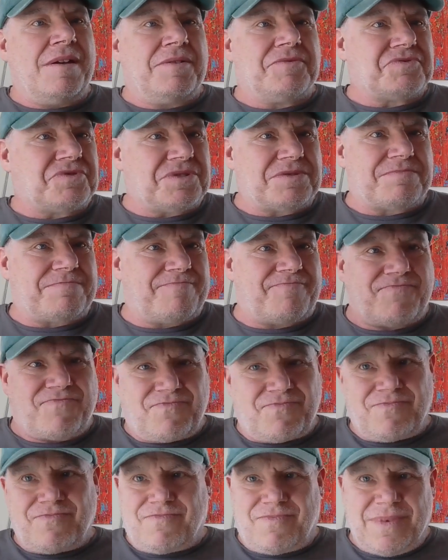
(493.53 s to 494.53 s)
just
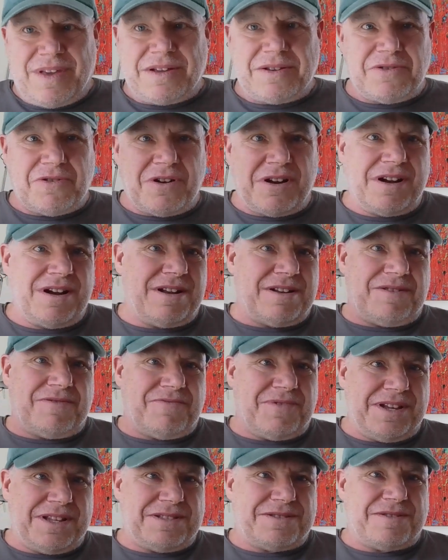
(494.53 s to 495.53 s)
ignore it and
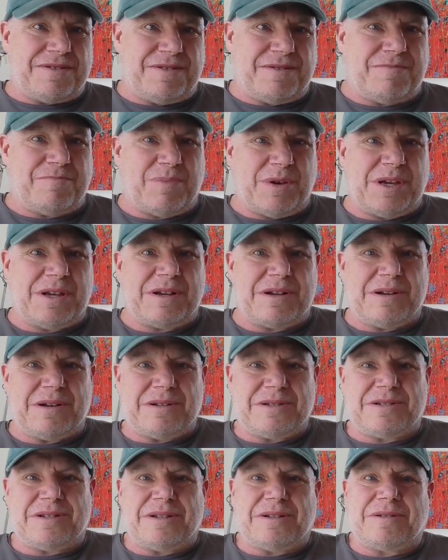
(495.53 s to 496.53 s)
wait till bike
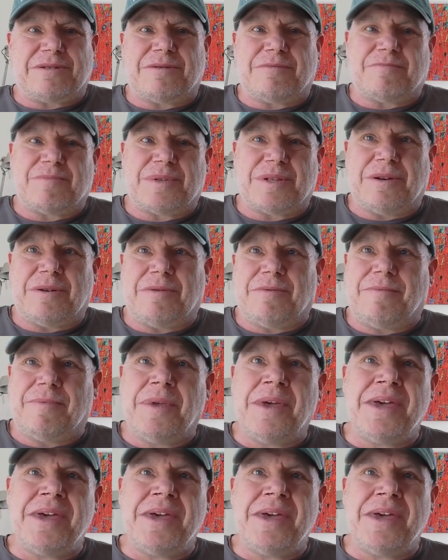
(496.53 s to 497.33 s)
content comes out.